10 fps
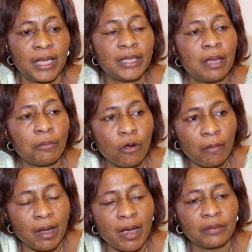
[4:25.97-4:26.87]
Let them
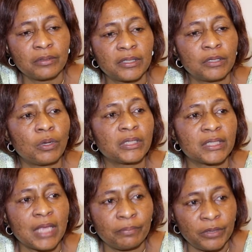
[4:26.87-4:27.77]
come around, see what
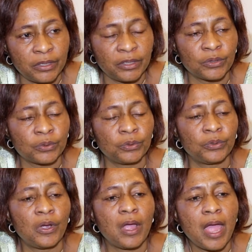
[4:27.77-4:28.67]
is happening in the
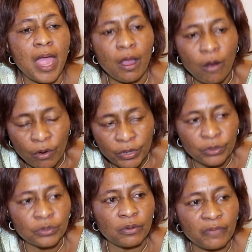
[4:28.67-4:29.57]
school,
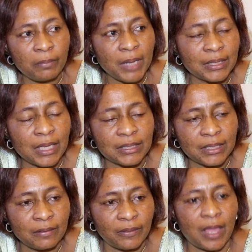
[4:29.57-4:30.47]
encourage those of them that are
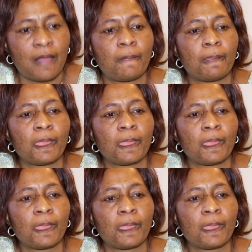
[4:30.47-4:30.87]
still there,